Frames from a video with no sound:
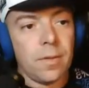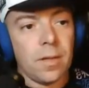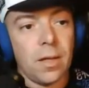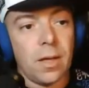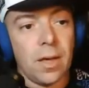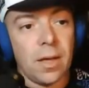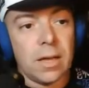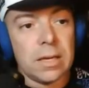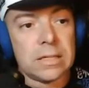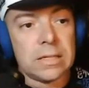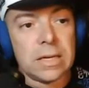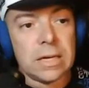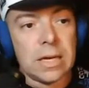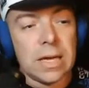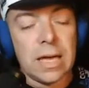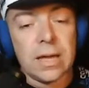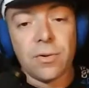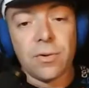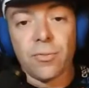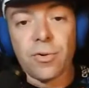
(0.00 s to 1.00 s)

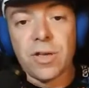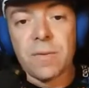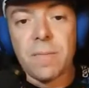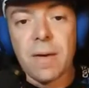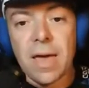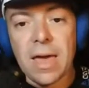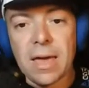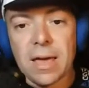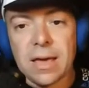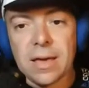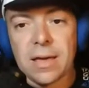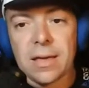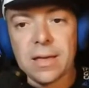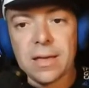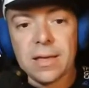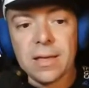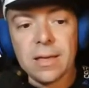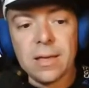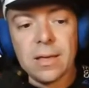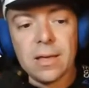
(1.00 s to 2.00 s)
and remake
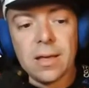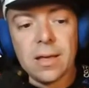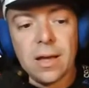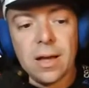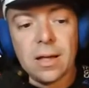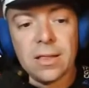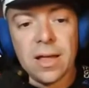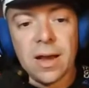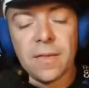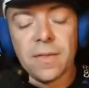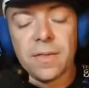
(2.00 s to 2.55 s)
a lot